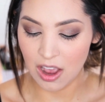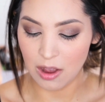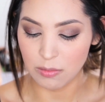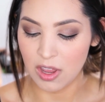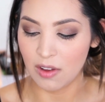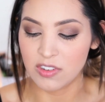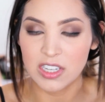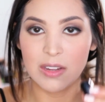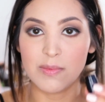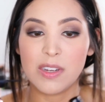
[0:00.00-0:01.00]
you have to
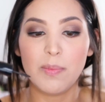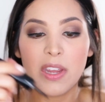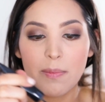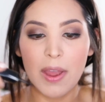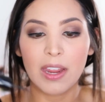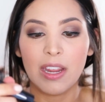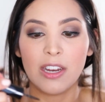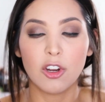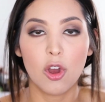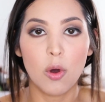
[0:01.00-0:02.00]
keep dipping it back
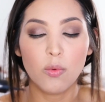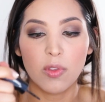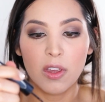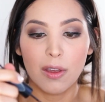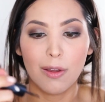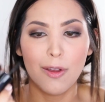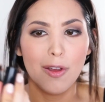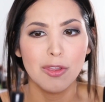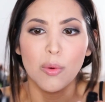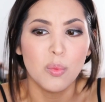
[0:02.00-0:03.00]
in to coat the
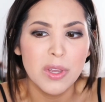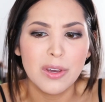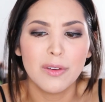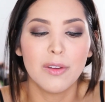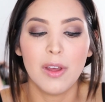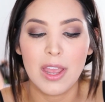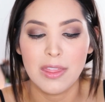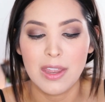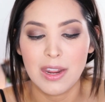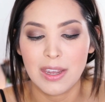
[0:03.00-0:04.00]
wheel,
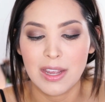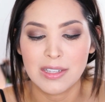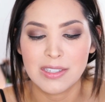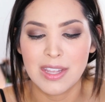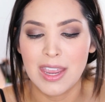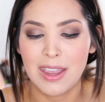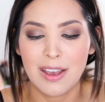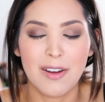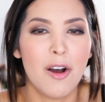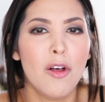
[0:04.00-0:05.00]
and then it gets
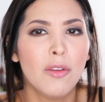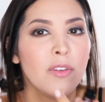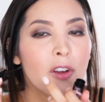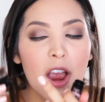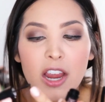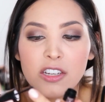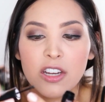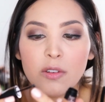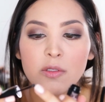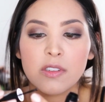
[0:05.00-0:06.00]
like all of your
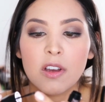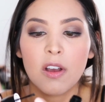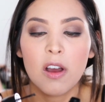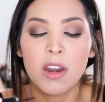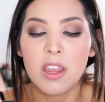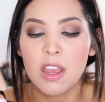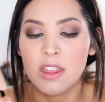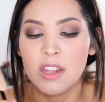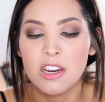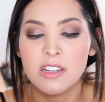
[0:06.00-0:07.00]
eyeshadow stuck on it,
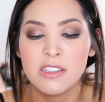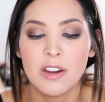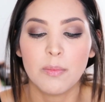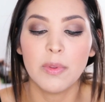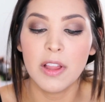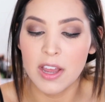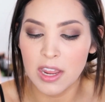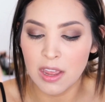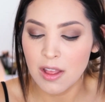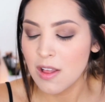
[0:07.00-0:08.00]
and then it doesn't
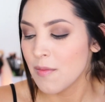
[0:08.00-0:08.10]
apply